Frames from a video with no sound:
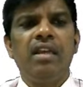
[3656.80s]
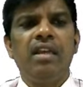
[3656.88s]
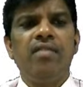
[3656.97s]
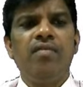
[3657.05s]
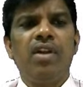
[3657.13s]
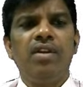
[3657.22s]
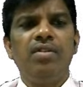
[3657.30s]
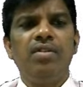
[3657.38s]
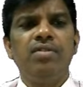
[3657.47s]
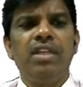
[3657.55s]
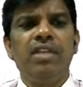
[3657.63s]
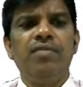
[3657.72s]
1 2
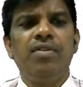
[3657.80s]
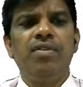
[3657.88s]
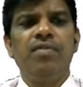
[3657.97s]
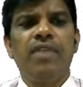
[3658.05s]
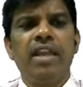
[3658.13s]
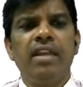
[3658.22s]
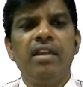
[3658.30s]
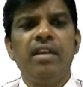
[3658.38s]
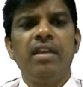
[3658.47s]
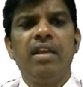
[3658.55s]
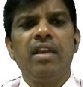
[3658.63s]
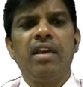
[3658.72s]
3 4 5,
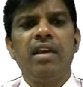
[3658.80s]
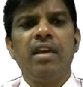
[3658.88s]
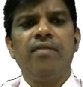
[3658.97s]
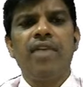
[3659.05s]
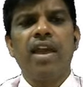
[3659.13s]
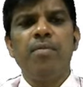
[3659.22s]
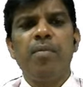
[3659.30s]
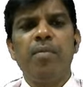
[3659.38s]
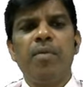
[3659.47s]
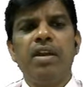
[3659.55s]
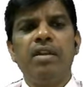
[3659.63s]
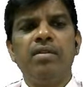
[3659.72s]
a
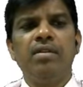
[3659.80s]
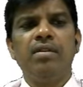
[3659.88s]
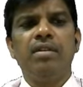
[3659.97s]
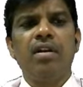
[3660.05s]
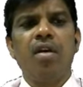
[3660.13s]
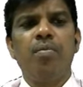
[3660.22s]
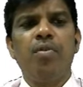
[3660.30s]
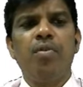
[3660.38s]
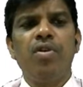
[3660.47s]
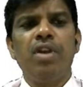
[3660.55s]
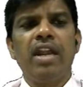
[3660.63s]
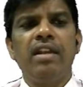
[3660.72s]
5-membered
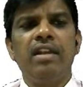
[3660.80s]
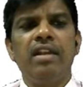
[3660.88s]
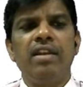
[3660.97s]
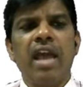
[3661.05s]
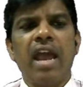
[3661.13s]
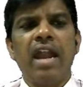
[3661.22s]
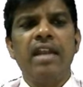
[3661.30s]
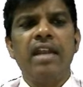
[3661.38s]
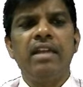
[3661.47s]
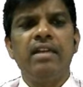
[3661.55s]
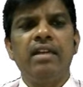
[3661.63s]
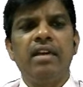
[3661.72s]
compound, and add
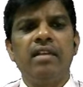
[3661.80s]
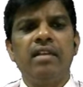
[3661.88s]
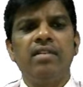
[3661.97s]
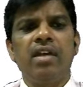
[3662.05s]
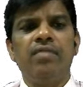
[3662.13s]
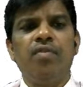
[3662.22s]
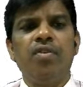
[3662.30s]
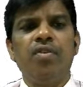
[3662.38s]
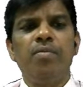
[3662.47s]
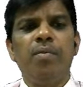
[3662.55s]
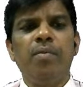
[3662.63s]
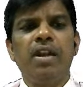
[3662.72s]

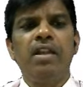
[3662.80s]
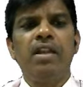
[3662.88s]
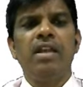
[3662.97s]
4-membered